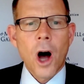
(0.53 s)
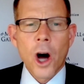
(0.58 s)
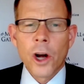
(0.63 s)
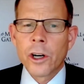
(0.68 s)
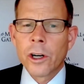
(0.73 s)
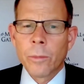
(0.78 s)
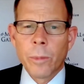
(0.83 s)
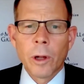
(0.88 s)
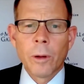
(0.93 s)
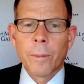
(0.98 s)

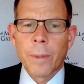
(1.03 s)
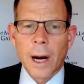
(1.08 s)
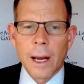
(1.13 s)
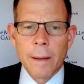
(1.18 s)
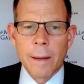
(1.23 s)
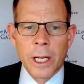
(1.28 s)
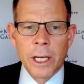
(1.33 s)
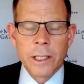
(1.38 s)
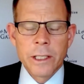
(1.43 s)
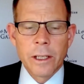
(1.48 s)
Honourable
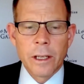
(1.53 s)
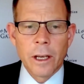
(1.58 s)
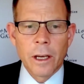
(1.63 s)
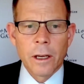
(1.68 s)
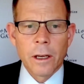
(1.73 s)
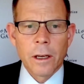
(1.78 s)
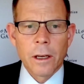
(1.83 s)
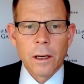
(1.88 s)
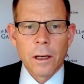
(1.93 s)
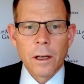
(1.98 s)
Prime
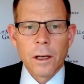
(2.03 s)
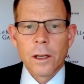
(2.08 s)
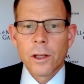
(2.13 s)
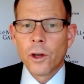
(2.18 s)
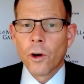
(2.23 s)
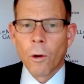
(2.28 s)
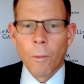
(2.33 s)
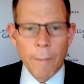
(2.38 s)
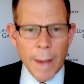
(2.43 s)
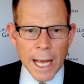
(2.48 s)
Minister,
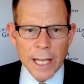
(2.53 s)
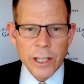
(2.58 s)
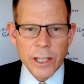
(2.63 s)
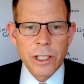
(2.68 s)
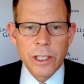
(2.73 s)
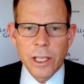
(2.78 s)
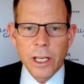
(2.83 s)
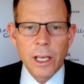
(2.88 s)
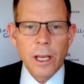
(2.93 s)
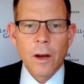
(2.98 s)
Your
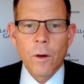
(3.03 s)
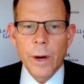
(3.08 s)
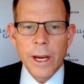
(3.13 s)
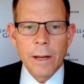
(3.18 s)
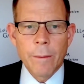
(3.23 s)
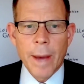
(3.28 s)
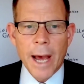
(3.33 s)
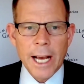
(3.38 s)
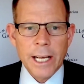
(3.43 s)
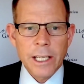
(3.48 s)
Majesty
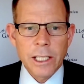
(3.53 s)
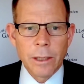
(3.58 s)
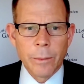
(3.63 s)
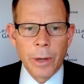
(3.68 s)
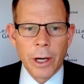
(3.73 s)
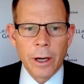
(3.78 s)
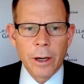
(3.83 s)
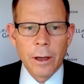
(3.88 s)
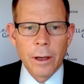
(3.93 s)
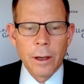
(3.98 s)
Queen
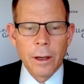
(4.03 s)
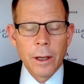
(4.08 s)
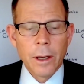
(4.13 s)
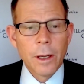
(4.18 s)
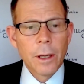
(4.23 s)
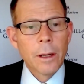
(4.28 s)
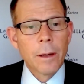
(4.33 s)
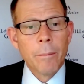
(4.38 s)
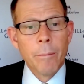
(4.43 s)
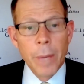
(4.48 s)
Maxima,
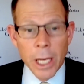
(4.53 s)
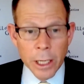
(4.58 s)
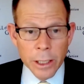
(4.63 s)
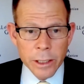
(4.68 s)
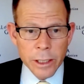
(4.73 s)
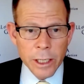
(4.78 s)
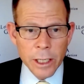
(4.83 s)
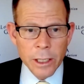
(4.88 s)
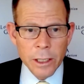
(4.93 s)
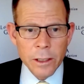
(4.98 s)

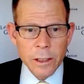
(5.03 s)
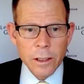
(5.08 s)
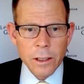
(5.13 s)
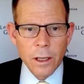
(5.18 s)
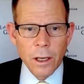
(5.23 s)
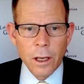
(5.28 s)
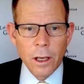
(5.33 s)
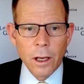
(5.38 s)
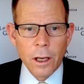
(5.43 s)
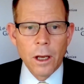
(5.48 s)
Ministers,
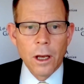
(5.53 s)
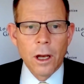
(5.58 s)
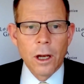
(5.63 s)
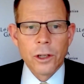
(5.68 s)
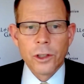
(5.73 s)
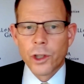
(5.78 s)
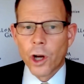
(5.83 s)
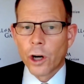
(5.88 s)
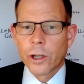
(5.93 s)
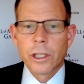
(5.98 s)

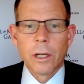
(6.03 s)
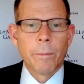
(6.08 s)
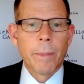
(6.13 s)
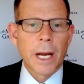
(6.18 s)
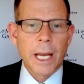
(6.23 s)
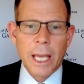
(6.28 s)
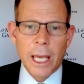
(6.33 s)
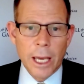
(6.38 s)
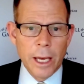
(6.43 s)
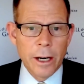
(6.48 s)
Dr.
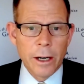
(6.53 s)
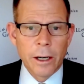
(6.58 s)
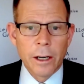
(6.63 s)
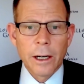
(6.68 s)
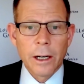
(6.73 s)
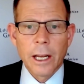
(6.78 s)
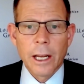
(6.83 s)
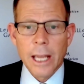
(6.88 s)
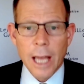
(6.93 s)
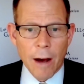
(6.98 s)

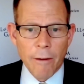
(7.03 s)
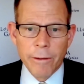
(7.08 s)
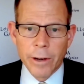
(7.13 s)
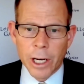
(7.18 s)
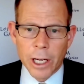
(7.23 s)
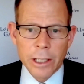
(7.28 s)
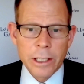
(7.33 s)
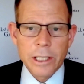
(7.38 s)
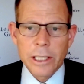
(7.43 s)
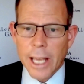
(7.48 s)
Bakir,
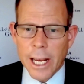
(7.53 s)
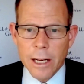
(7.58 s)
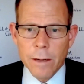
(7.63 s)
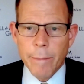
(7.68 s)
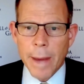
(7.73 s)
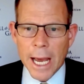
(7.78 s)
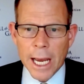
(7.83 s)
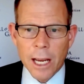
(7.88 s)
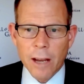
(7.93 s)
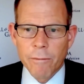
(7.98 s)
Governor,
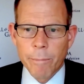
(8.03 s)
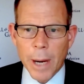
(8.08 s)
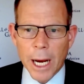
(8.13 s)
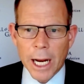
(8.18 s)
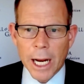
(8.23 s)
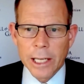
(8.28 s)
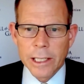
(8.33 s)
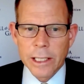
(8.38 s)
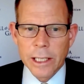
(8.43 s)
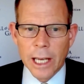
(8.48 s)
State Bank of
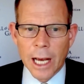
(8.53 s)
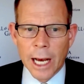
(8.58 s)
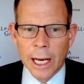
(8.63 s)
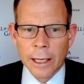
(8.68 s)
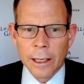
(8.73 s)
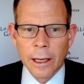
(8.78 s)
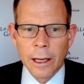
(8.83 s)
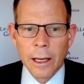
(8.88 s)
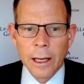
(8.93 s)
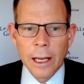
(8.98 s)

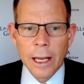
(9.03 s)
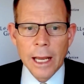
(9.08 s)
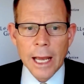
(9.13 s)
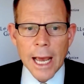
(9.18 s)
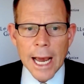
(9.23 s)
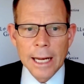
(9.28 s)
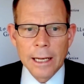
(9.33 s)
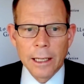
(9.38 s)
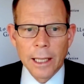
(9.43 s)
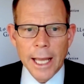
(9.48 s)
Pakistan,
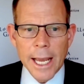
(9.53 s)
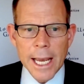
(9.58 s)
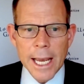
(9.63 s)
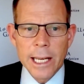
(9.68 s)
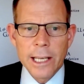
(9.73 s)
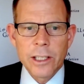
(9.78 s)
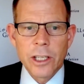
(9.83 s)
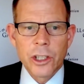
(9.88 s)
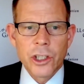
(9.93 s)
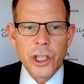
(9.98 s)
and
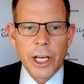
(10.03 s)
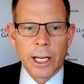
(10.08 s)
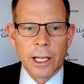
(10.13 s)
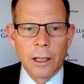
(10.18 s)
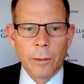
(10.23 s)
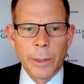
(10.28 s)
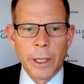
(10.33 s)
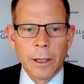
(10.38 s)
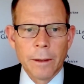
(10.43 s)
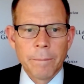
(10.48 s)
ladies and
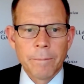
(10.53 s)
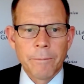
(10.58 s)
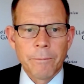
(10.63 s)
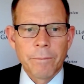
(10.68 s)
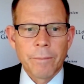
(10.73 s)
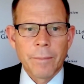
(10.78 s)
gentlemen,